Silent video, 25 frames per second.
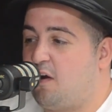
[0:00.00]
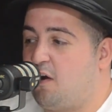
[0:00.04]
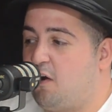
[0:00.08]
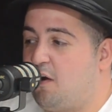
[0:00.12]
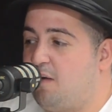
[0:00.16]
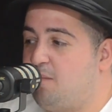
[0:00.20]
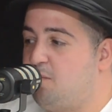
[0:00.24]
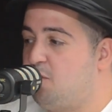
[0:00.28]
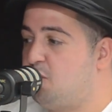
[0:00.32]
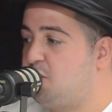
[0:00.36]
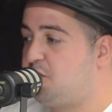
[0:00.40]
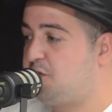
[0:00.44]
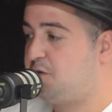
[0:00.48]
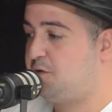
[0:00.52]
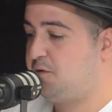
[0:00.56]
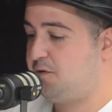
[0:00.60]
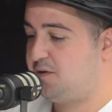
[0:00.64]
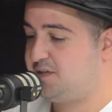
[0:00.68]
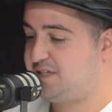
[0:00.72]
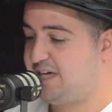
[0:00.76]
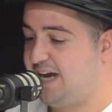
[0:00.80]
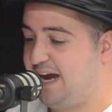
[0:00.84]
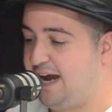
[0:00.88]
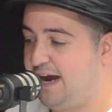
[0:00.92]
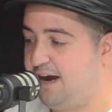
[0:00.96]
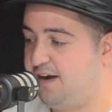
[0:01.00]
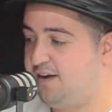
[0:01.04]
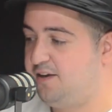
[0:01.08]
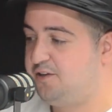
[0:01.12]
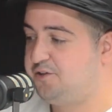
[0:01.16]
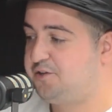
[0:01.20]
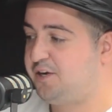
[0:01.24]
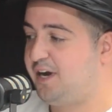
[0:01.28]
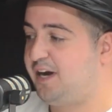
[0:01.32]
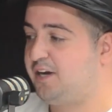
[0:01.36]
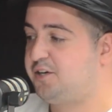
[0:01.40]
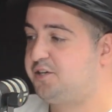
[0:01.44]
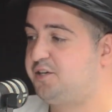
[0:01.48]
more curious, how
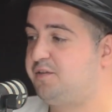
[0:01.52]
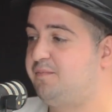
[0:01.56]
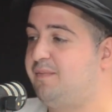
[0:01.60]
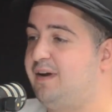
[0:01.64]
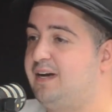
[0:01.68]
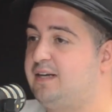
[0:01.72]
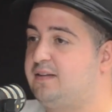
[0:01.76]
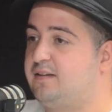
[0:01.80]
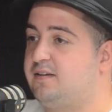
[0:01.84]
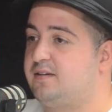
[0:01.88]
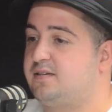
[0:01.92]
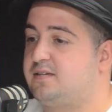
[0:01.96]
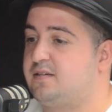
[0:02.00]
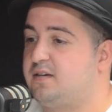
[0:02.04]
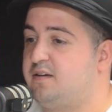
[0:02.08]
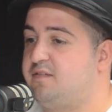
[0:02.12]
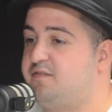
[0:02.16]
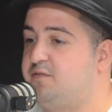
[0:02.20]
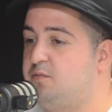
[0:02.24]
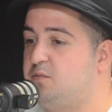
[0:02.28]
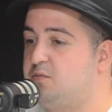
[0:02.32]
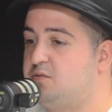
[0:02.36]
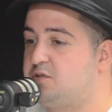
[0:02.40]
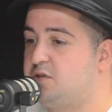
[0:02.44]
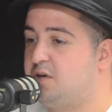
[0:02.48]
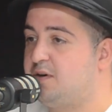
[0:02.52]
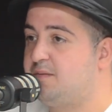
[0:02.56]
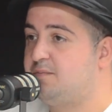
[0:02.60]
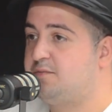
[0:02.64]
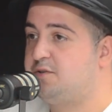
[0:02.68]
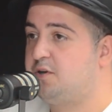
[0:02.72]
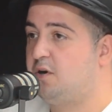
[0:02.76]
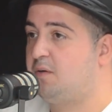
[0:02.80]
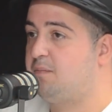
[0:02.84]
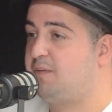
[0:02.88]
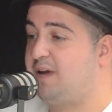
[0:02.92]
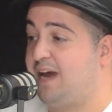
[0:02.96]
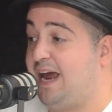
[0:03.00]
did you actually make this a full-time job?